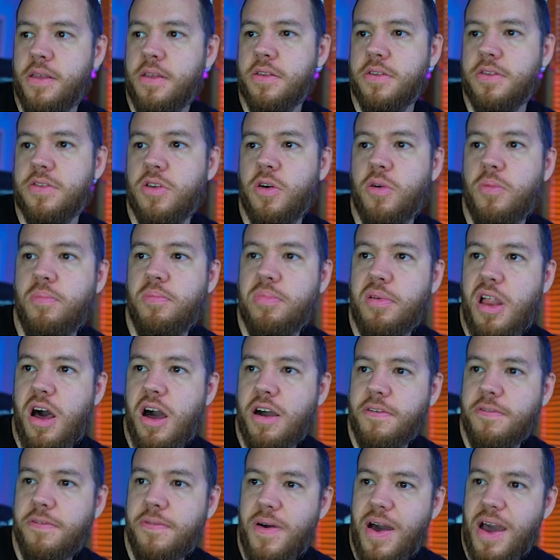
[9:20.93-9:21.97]
So
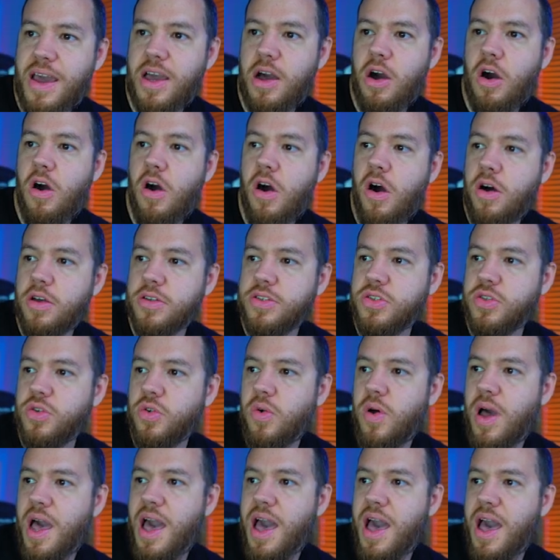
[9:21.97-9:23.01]
BlockFi
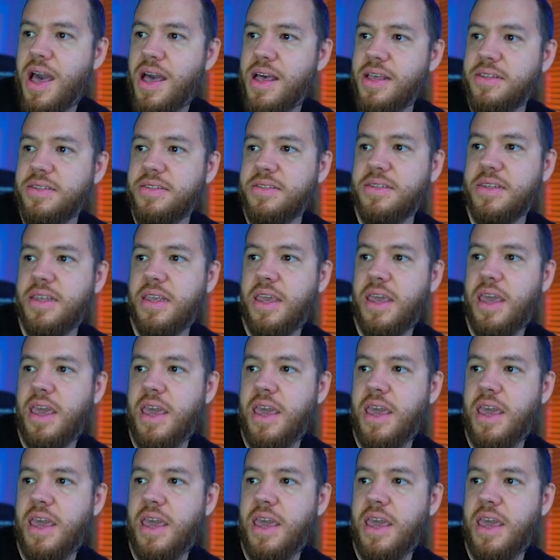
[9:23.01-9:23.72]
also has